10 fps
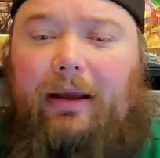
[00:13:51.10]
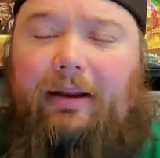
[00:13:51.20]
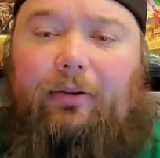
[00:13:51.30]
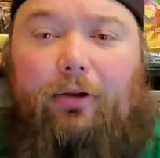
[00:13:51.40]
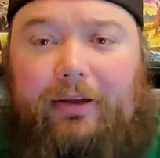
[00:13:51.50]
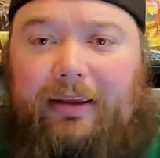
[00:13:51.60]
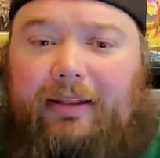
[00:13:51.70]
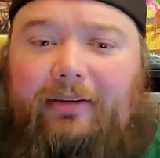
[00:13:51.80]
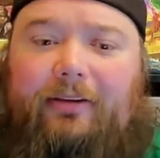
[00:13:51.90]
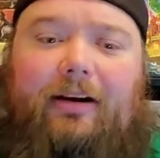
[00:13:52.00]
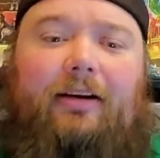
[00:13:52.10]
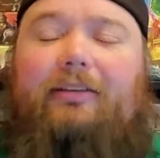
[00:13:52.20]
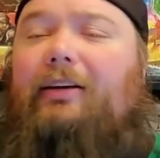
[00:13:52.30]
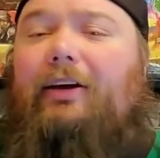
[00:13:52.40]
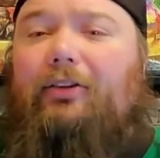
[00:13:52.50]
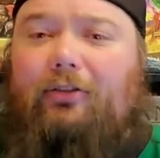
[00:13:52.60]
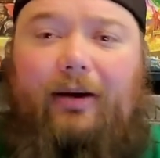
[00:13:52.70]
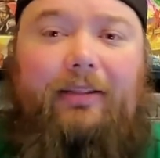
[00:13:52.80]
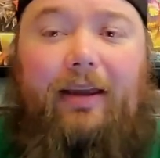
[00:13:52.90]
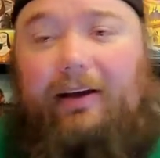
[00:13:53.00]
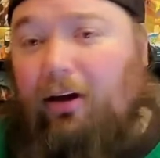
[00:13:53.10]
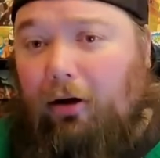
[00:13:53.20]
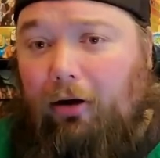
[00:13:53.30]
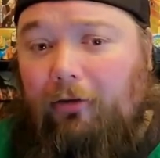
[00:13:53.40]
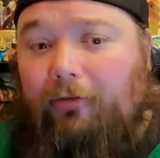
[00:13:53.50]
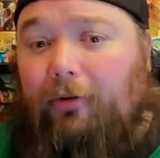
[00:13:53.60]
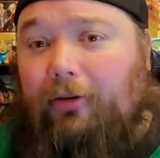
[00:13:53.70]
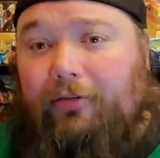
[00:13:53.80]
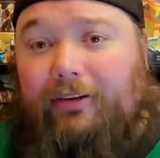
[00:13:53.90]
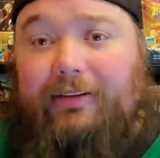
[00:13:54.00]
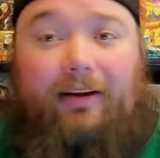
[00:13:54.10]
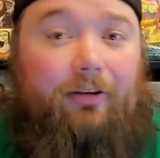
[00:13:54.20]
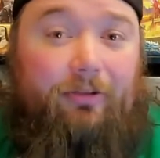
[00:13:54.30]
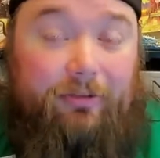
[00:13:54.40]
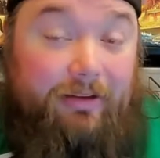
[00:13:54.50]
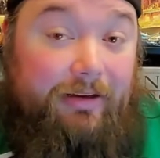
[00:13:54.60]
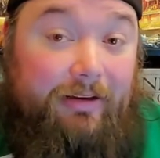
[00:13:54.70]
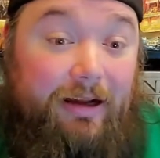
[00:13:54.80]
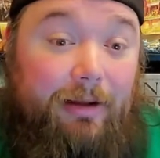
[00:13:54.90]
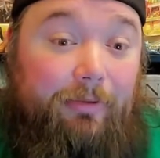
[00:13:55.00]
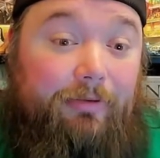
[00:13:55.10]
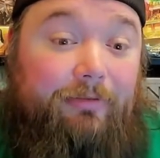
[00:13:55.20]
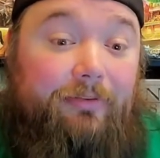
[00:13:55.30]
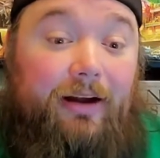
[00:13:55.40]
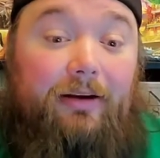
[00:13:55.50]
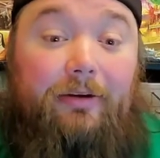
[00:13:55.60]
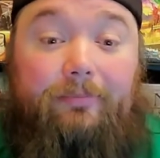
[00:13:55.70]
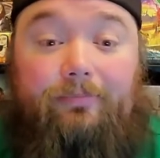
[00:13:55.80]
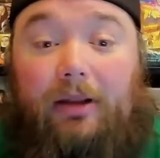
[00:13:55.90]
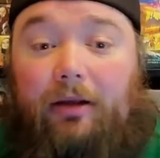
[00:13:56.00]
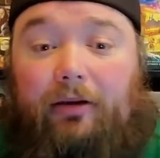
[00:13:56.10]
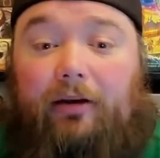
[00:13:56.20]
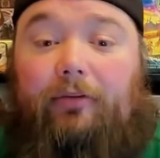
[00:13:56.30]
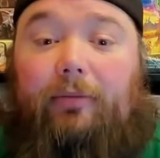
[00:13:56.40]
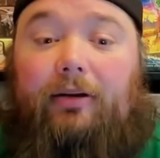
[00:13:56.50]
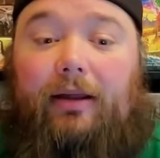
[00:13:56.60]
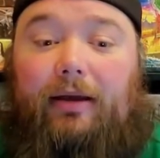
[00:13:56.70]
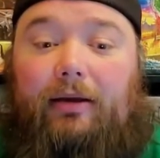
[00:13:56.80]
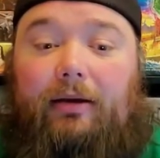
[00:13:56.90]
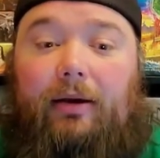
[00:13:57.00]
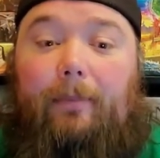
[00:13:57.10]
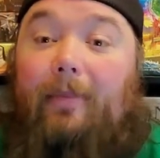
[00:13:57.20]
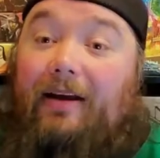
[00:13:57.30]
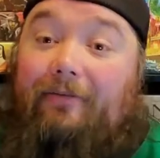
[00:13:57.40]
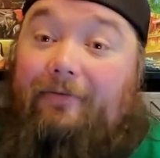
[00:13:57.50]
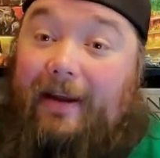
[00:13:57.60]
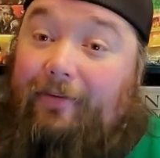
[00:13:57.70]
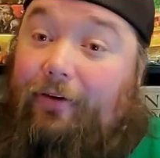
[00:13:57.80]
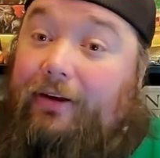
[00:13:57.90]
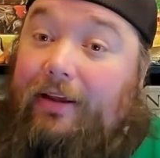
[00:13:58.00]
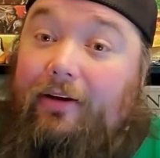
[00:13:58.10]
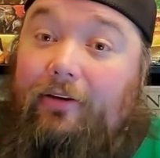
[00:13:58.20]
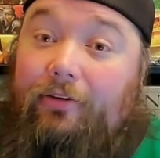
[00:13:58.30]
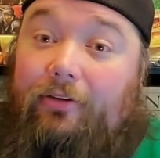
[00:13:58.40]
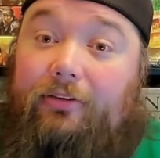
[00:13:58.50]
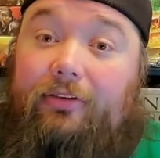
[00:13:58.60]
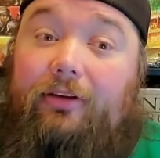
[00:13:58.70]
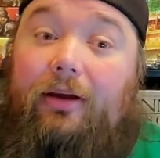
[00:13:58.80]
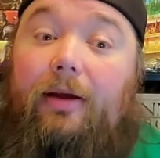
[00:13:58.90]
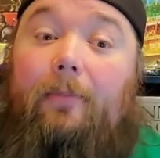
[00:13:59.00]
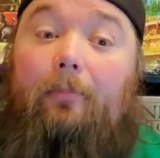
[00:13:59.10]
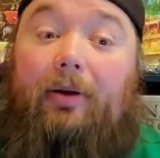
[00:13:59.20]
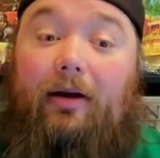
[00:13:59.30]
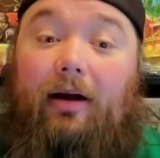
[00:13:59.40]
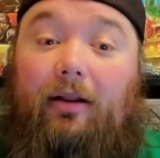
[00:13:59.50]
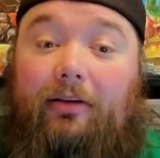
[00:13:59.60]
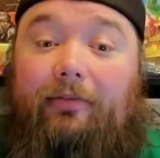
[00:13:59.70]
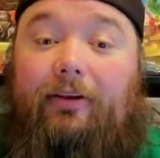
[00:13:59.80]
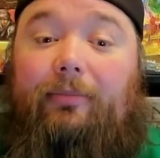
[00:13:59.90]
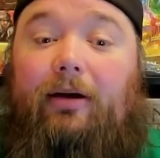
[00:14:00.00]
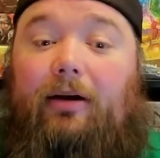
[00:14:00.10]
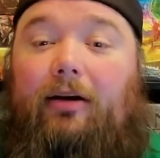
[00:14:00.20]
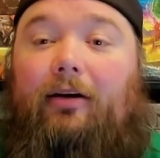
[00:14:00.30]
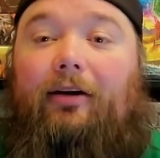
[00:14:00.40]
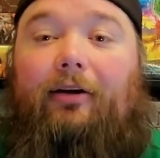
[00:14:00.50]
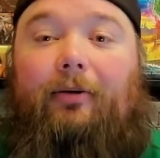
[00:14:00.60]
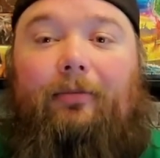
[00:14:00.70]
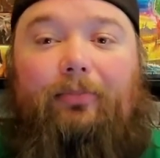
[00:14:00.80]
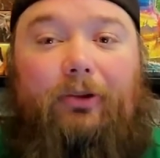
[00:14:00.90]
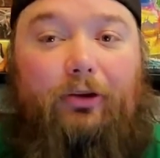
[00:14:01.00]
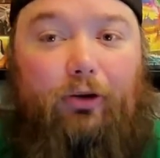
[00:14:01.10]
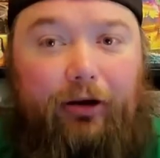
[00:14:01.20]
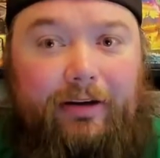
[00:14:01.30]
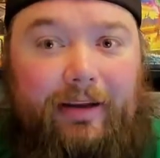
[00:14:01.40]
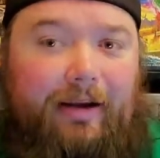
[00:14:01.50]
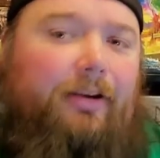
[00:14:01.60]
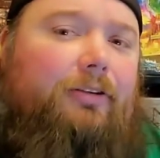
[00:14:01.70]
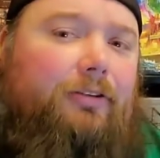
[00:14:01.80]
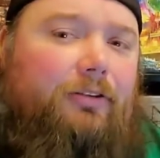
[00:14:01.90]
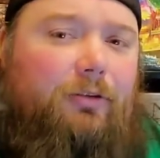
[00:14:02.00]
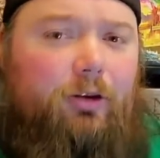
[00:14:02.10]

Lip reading: and looking at their cards. So I like all 4 of these characters in Cobble and Fog. None of them are like my favorite characters, but all of them are good characters